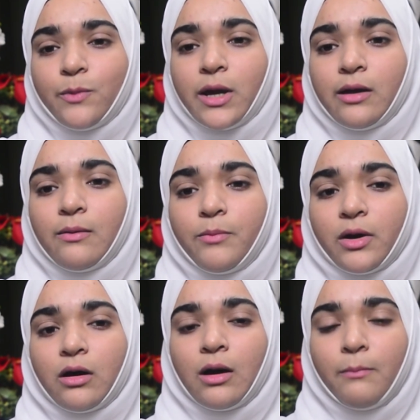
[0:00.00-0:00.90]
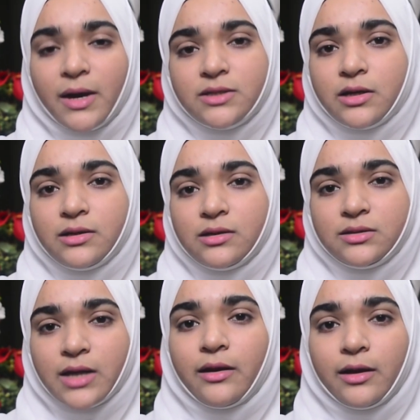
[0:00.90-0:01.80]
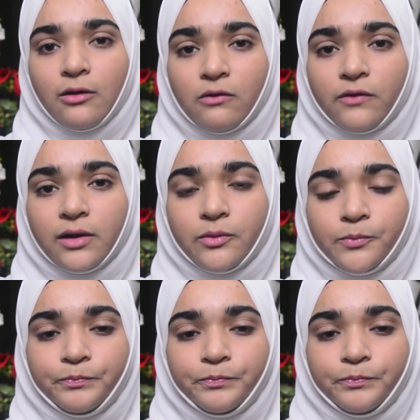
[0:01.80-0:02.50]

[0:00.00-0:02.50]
develop a better understanding of it.